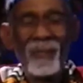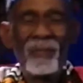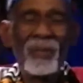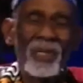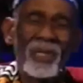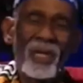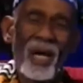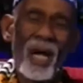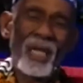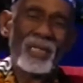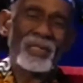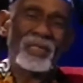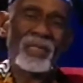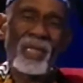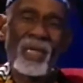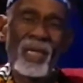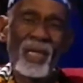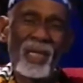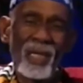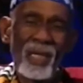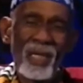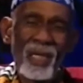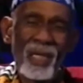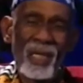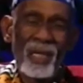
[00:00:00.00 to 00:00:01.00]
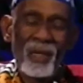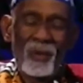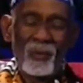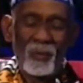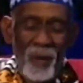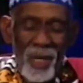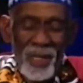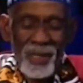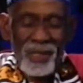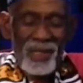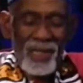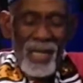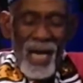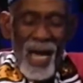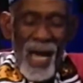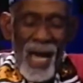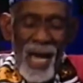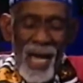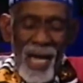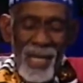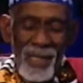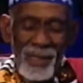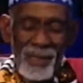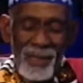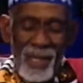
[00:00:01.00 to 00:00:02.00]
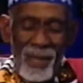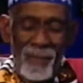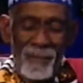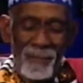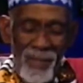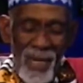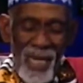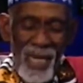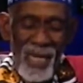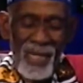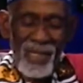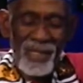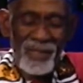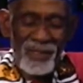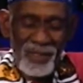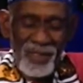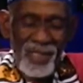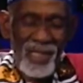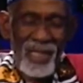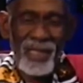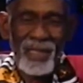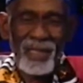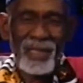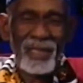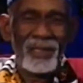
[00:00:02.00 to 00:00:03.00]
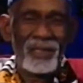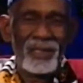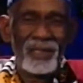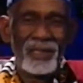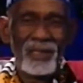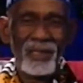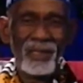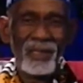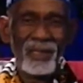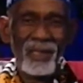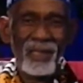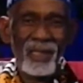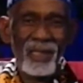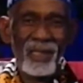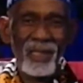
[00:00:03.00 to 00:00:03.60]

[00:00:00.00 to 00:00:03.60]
Because when God made things,